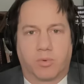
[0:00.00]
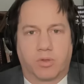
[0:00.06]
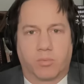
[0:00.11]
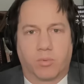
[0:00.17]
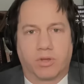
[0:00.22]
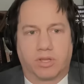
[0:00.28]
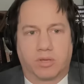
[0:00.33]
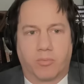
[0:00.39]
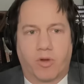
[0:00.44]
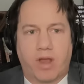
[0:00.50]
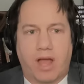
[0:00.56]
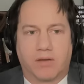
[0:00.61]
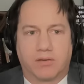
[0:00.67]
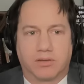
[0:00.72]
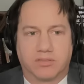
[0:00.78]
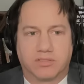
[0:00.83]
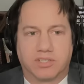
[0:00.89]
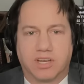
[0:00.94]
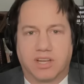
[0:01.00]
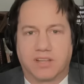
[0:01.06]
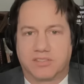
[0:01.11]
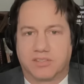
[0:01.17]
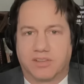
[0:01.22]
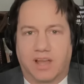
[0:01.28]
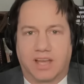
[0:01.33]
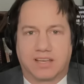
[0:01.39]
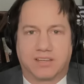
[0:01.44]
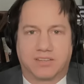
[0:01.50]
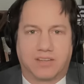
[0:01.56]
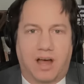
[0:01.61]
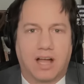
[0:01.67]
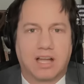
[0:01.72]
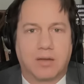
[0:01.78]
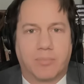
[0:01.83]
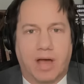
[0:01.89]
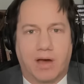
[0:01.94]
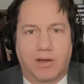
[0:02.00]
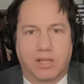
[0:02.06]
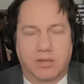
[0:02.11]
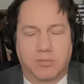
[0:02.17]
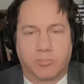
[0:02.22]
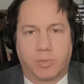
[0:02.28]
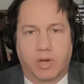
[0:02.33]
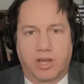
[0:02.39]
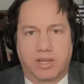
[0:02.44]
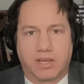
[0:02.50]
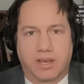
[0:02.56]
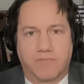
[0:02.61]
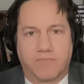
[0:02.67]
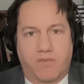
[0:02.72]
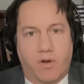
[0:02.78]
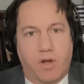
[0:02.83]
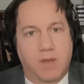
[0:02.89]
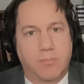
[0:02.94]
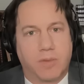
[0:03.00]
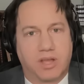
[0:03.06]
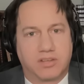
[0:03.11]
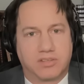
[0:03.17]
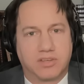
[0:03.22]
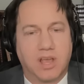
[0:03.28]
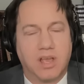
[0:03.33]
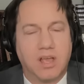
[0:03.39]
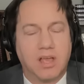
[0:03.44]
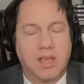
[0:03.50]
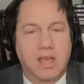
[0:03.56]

with Willie Brown. She doesn't like to talk about it, but it very much